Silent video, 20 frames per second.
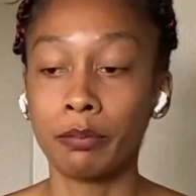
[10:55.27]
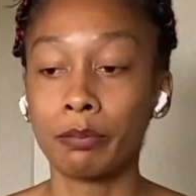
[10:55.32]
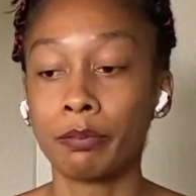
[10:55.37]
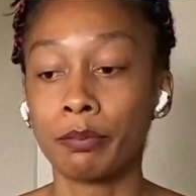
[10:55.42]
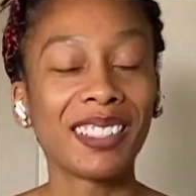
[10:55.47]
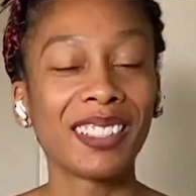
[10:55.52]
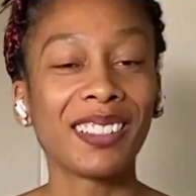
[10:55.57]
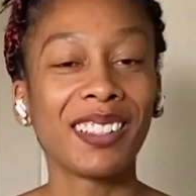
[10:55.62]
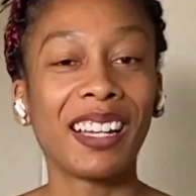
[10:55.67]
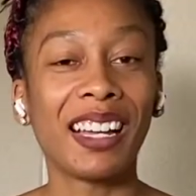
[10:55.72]

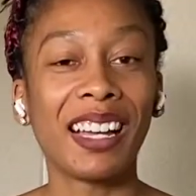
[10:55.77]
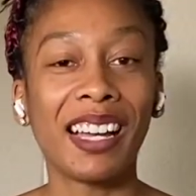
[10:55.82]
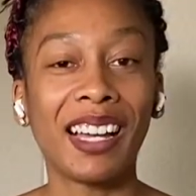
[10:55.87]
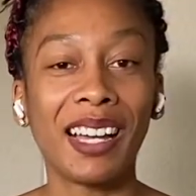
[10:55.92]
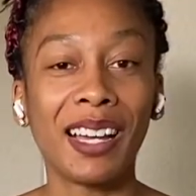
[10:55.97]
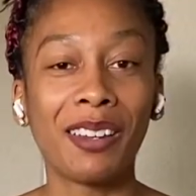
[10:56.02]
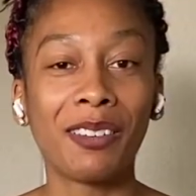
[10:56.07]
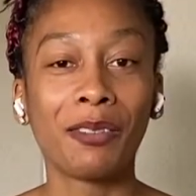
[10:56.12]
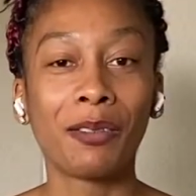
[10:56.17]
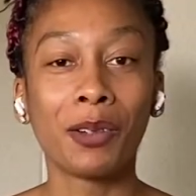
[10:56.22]
Also
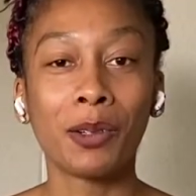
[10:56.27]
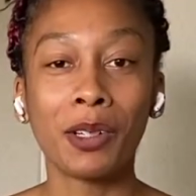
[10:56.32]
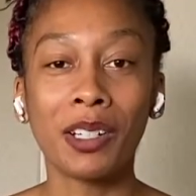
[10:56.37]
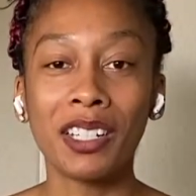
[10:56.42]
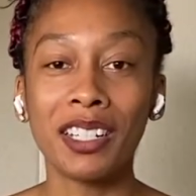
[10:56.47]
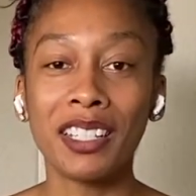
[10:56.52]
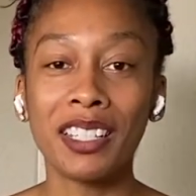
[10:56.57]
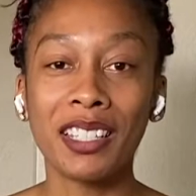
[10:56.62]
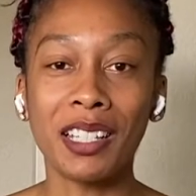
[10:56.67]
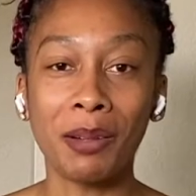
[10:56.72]
had 4
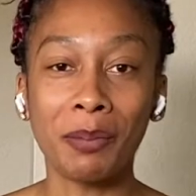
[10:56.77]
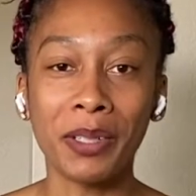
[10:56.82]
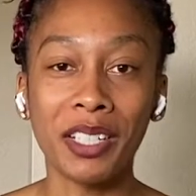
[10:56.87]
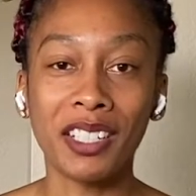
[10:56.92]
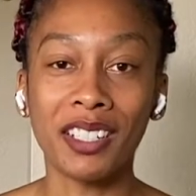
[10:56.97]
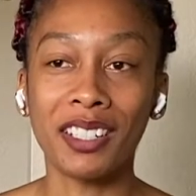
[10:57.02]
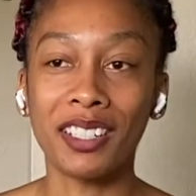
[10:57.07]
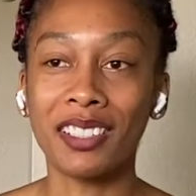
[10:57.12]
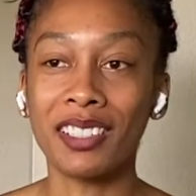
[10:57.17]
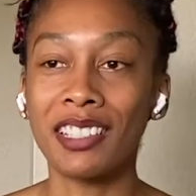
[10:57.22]

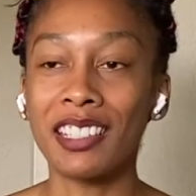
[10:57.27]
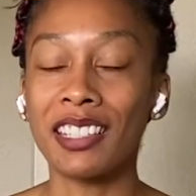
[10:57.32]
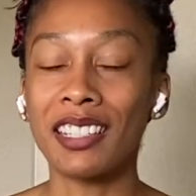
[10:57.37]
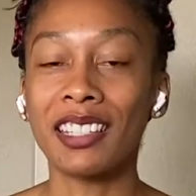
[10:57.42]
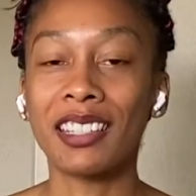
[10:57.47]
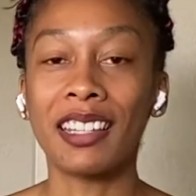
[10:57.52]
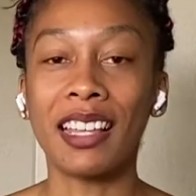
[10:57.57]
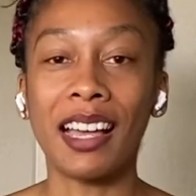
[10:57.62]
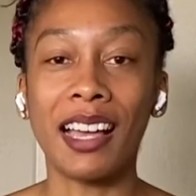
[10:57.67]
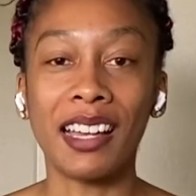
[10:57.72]
assumptions
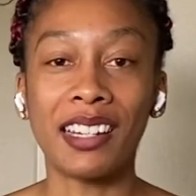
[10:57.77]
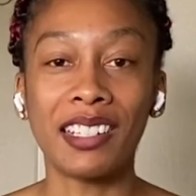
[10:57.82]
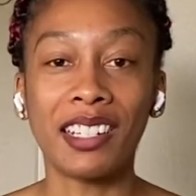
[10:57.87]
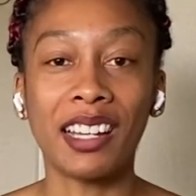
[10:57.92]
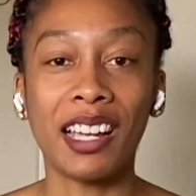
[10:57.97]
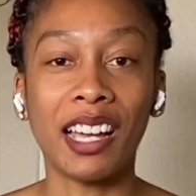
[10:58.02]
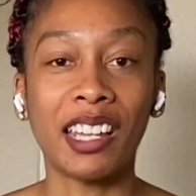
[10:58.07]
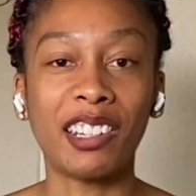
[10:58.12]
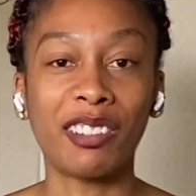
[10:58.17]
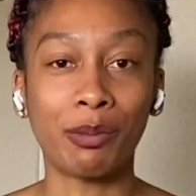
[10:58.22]
that she
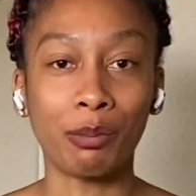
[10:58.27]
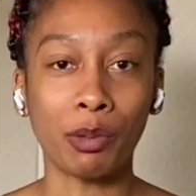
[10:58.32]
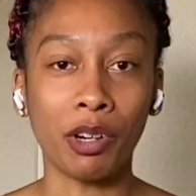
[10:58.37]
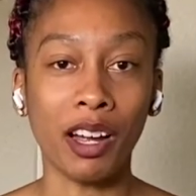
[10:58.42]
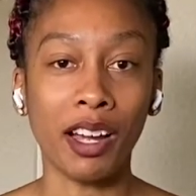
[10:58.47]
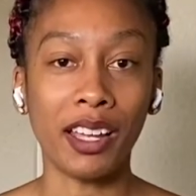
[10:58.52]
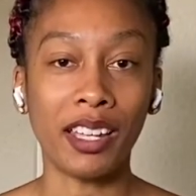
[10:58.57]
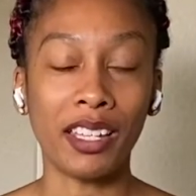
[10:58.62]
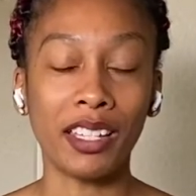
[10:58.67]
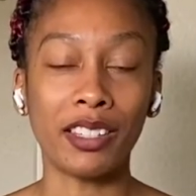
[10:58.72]
kind of
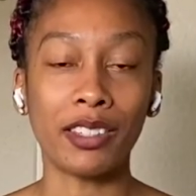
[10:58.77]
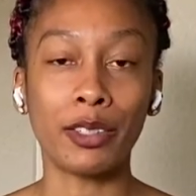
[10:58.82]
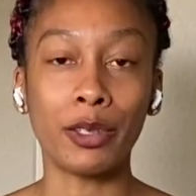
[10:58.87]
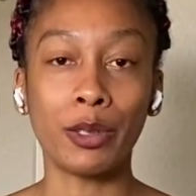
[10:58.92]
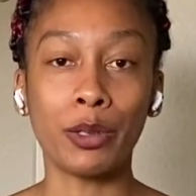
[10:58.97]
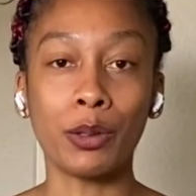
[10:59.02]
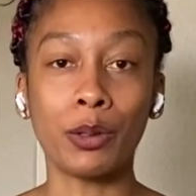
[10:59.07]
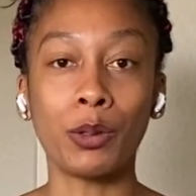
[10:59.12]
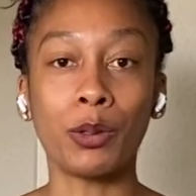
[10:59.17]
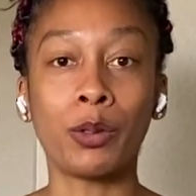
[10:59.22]
brought
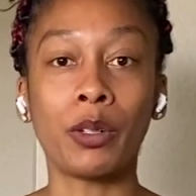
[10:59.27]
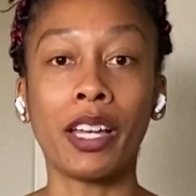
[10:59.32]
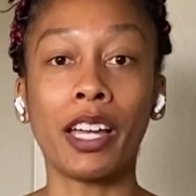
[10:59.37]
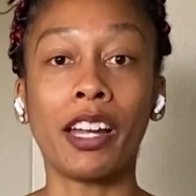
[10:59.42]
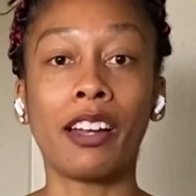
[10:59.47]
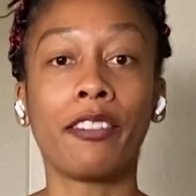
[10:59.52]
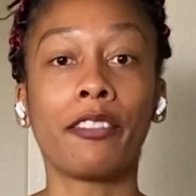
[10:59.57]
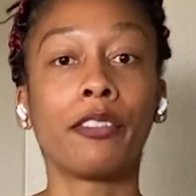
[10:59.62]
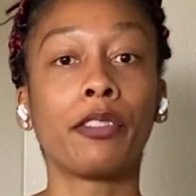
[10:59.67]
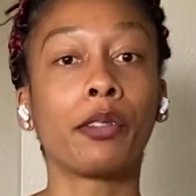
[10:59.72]
into
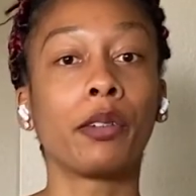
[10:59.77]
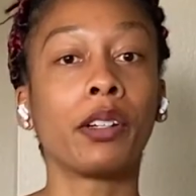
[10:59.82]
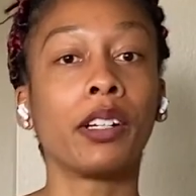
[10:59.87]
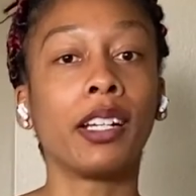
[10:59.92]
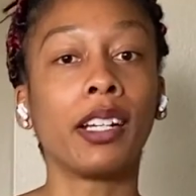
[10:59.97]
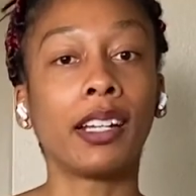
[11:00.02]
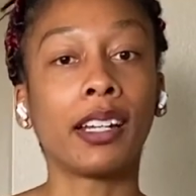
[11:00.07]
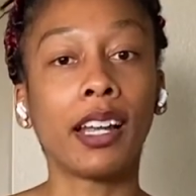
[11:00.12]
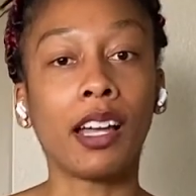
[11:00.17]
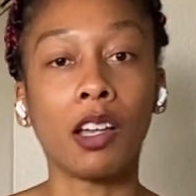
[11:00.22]
every
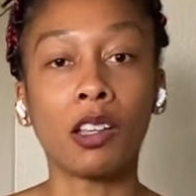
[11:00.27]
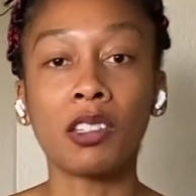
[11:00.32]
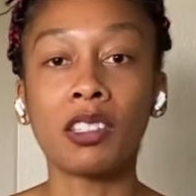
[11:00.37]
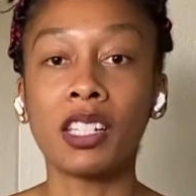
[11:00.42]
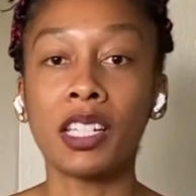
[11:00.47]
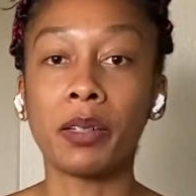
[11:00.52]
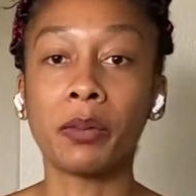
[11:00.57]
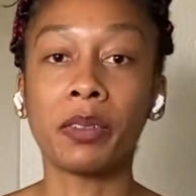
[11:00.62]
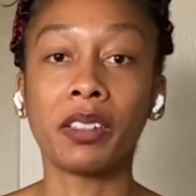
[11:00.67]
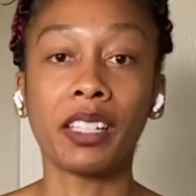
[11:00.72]

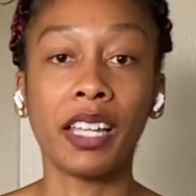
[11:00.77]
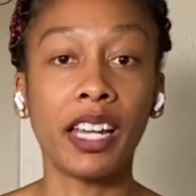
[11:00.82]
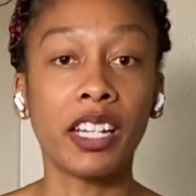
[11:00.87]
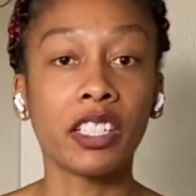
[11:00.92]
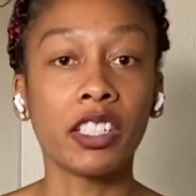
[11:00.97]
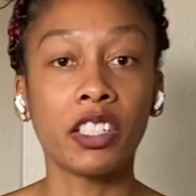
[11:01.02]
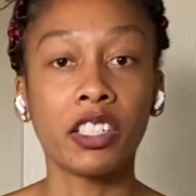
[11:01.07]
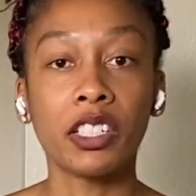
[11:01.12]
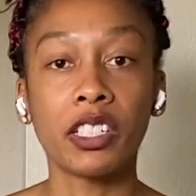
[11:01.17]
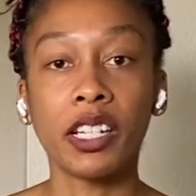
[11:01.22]
counseling
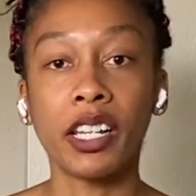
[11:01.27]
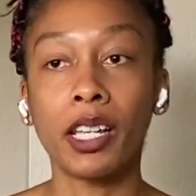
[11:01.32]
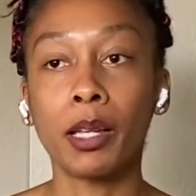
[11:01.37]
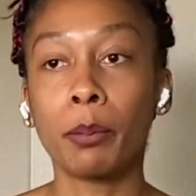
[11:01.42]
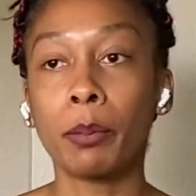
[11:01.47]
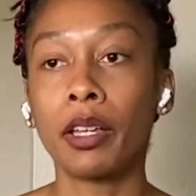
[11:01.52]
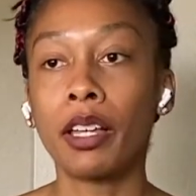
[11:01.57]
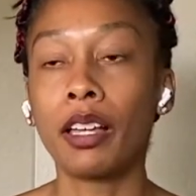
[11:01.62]
relationship.